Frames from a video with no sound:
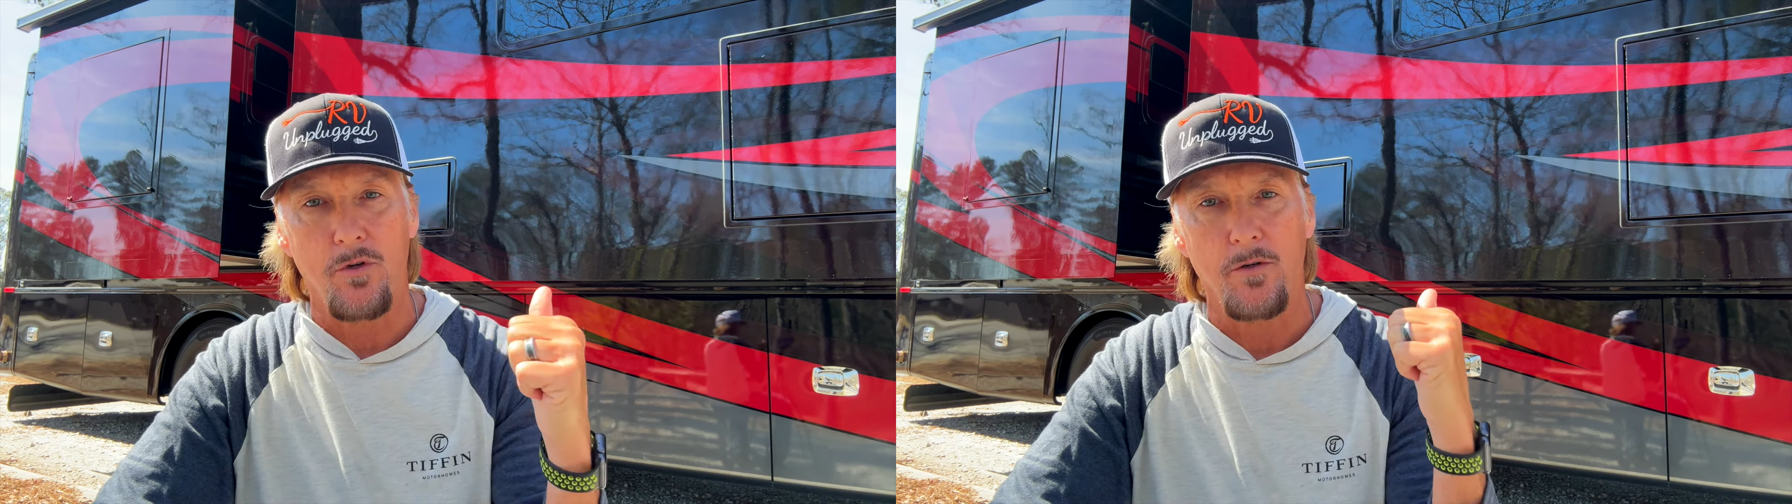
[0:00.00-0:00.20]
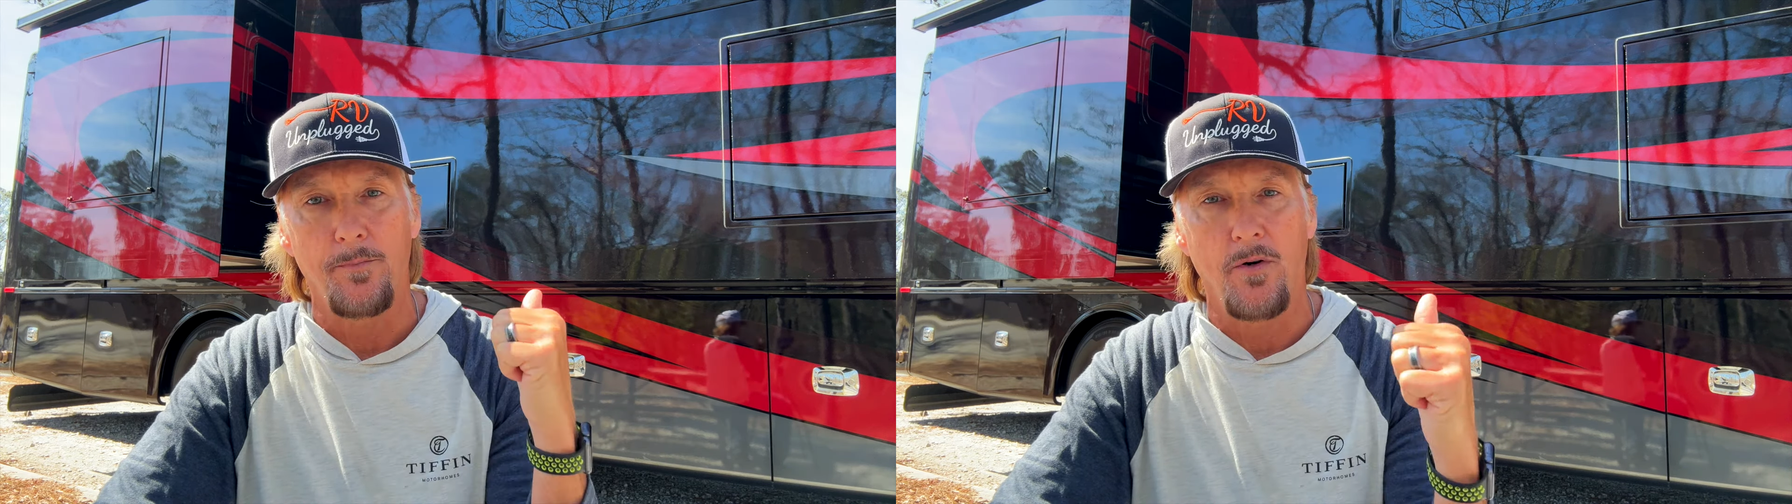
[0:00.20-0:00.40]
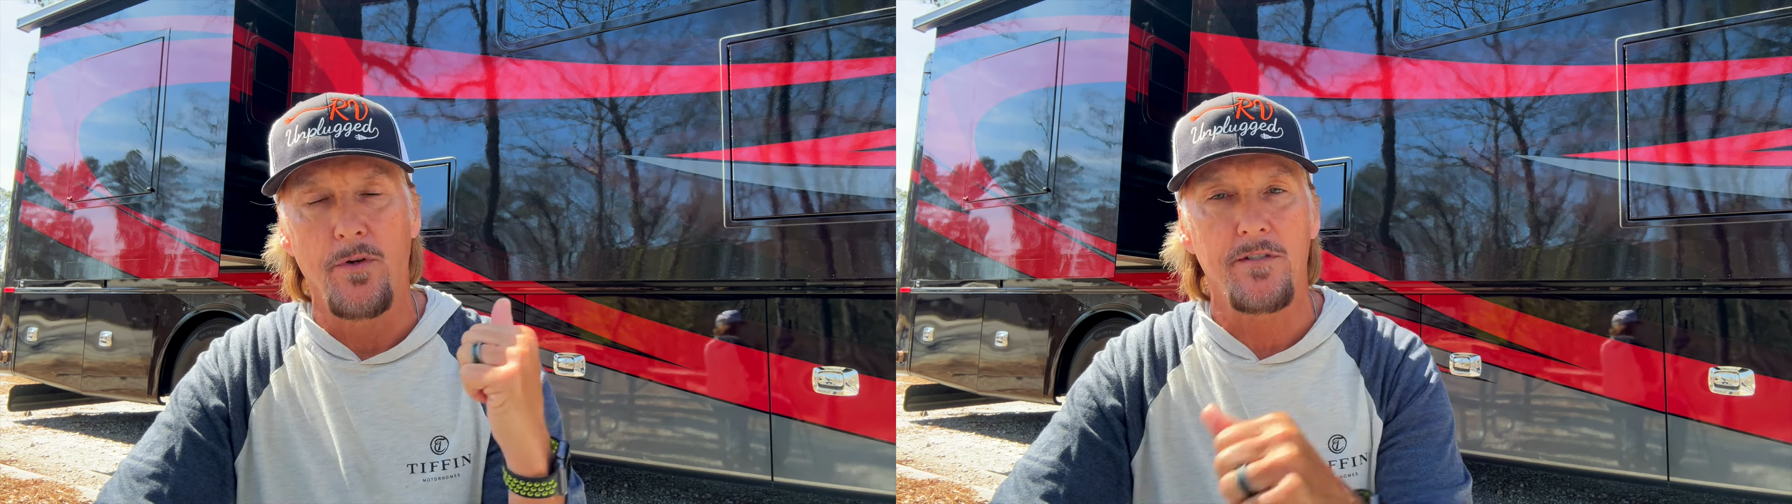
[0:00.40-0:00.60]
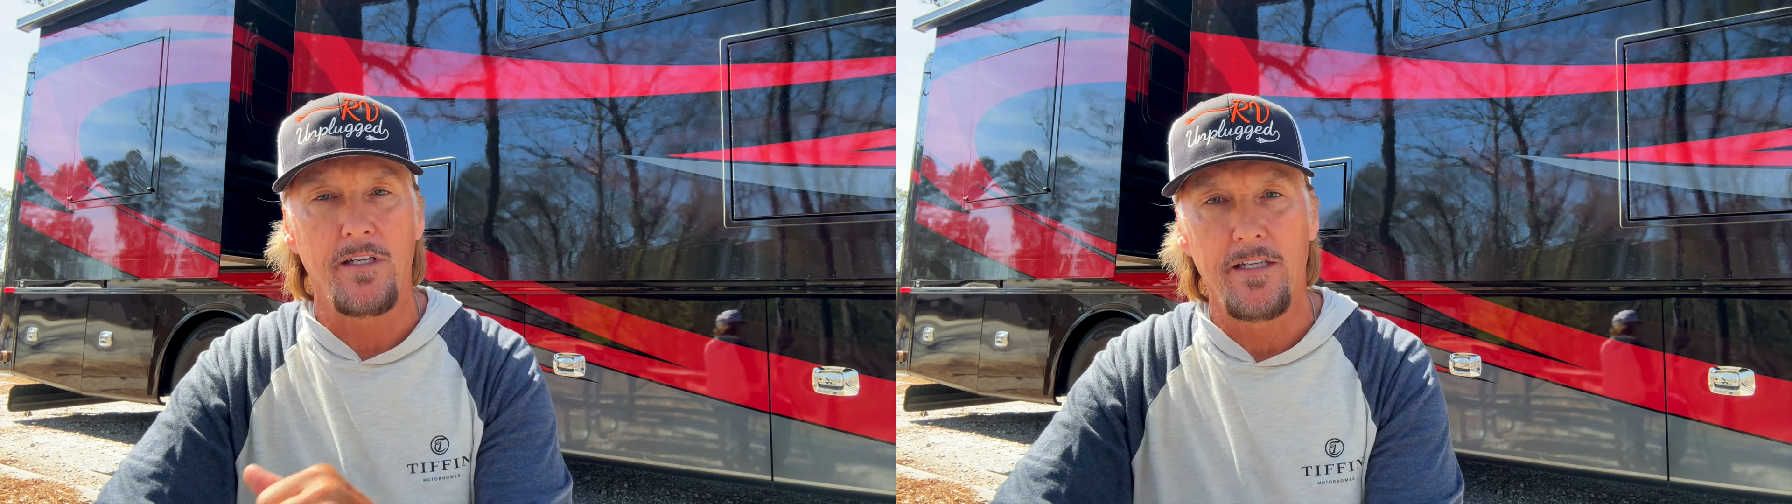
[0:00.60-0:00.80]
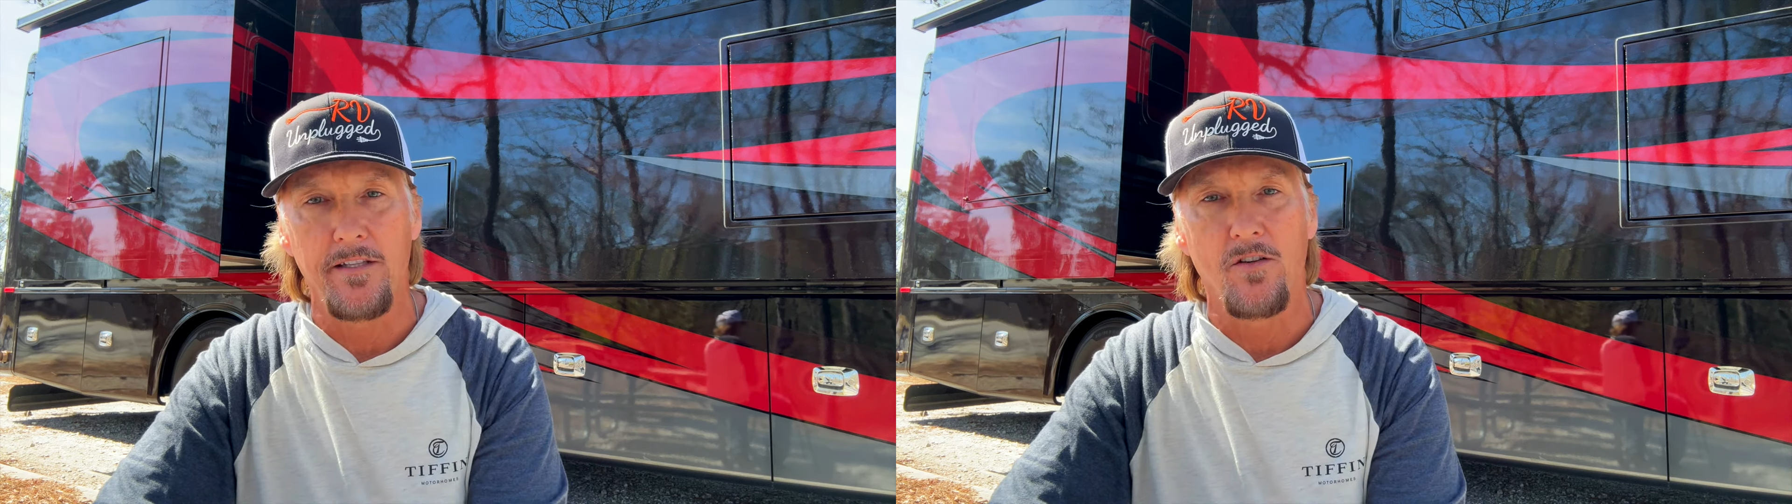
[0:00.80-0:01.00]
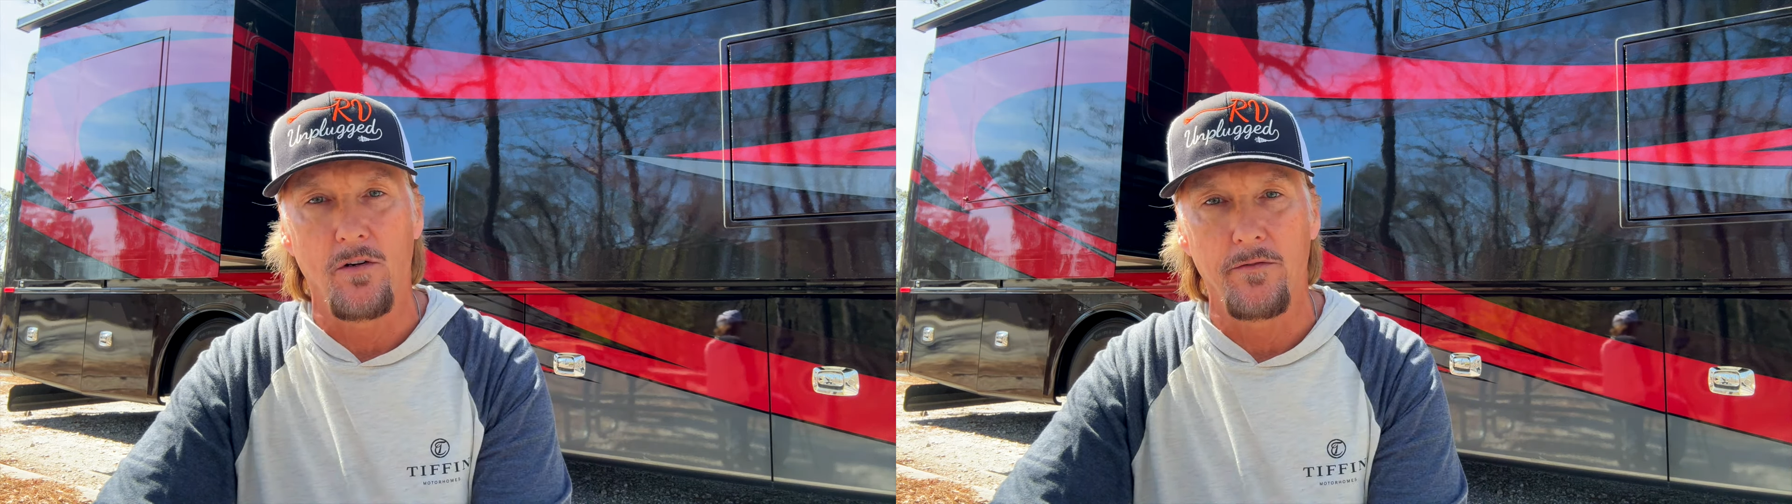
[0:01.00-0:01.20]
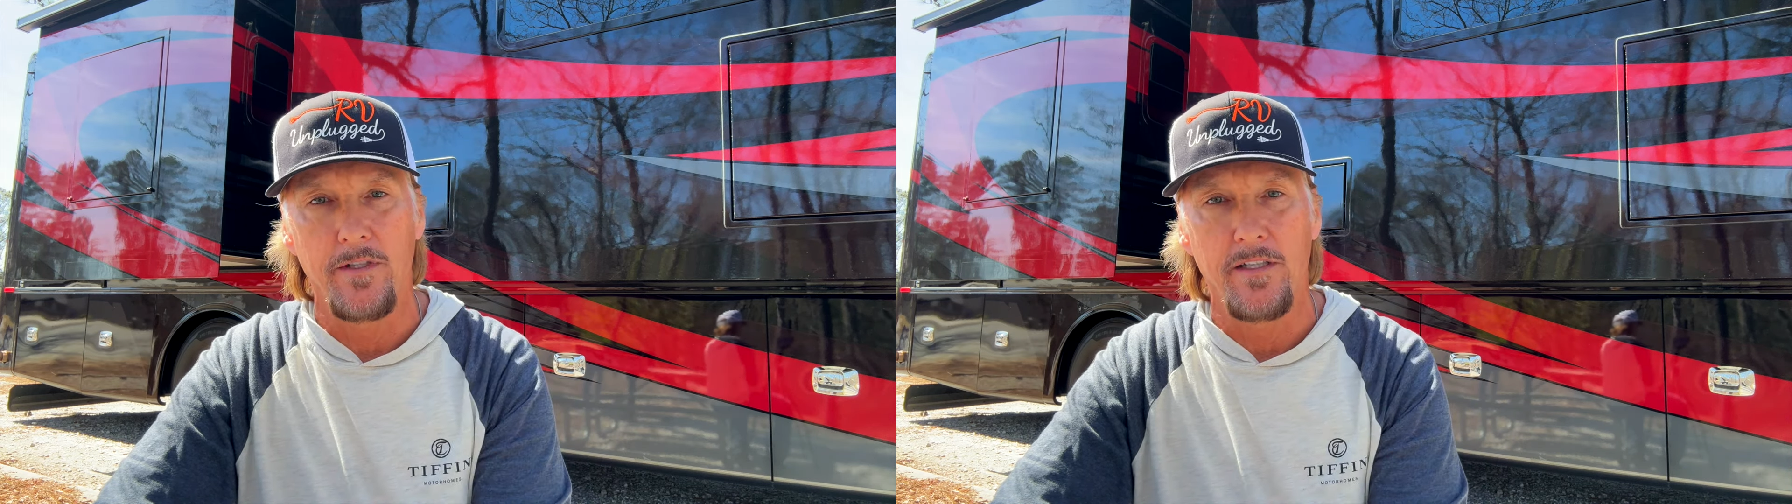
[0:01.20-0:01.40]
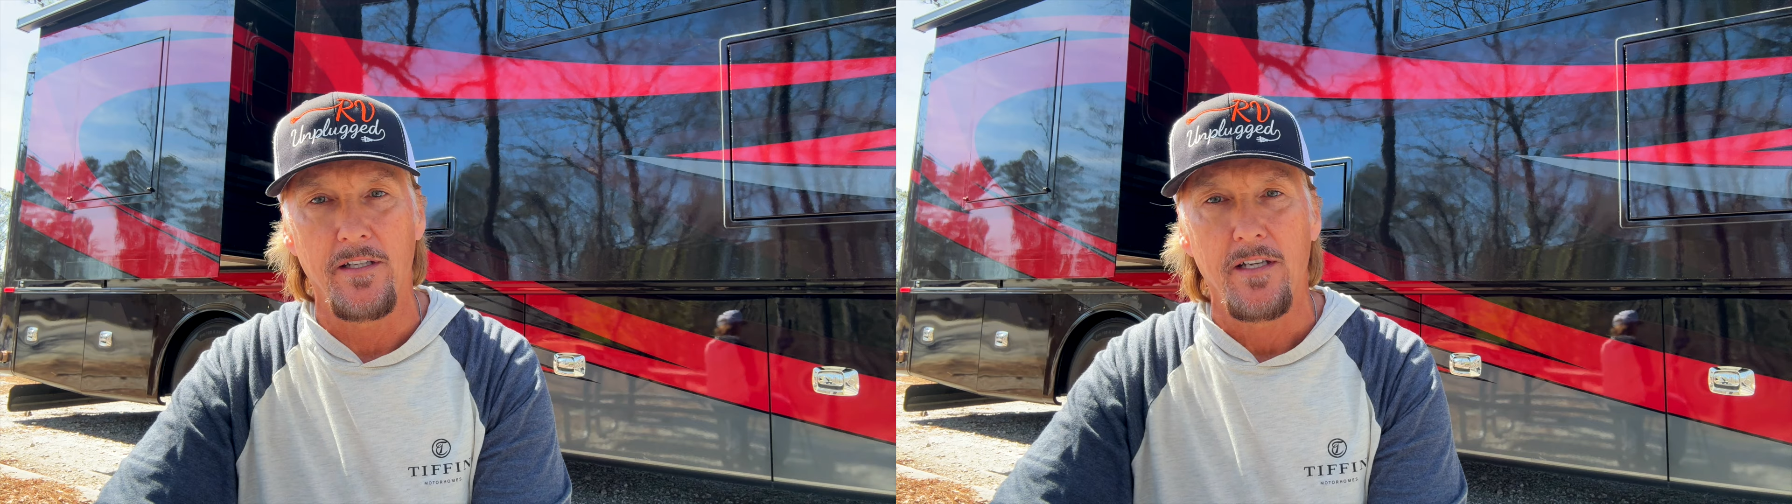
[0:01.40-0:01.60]
components in the
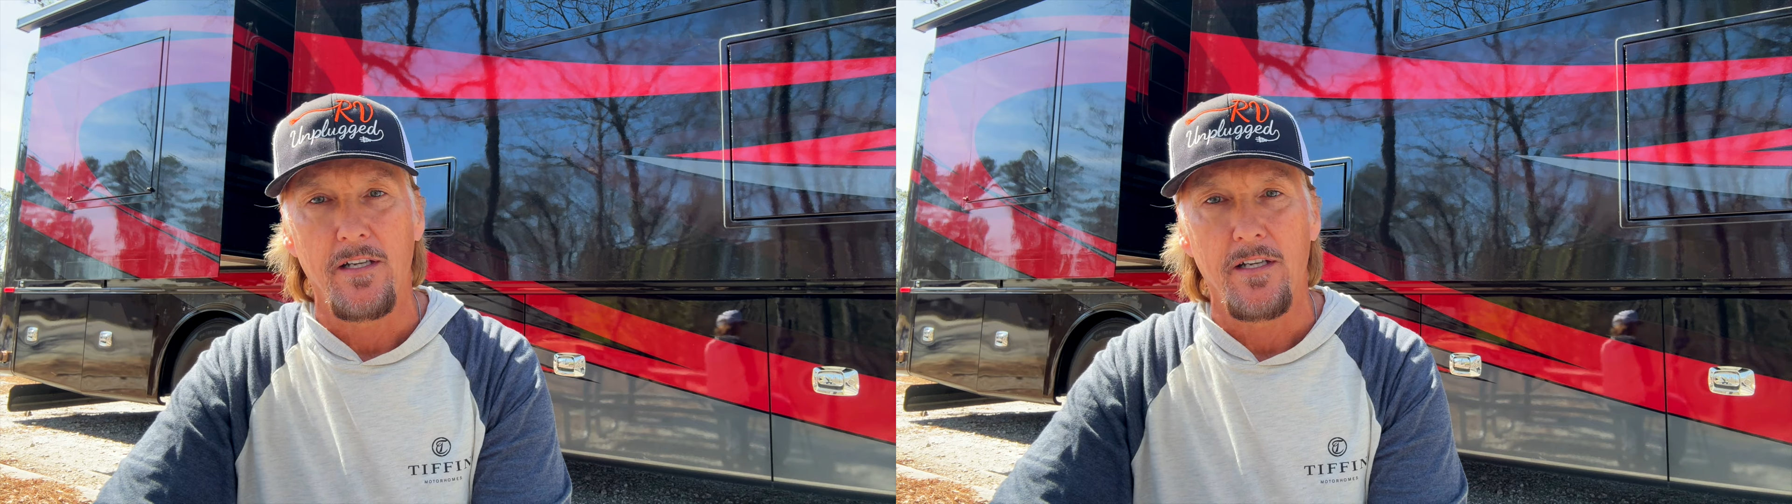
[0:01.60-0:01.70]
RV.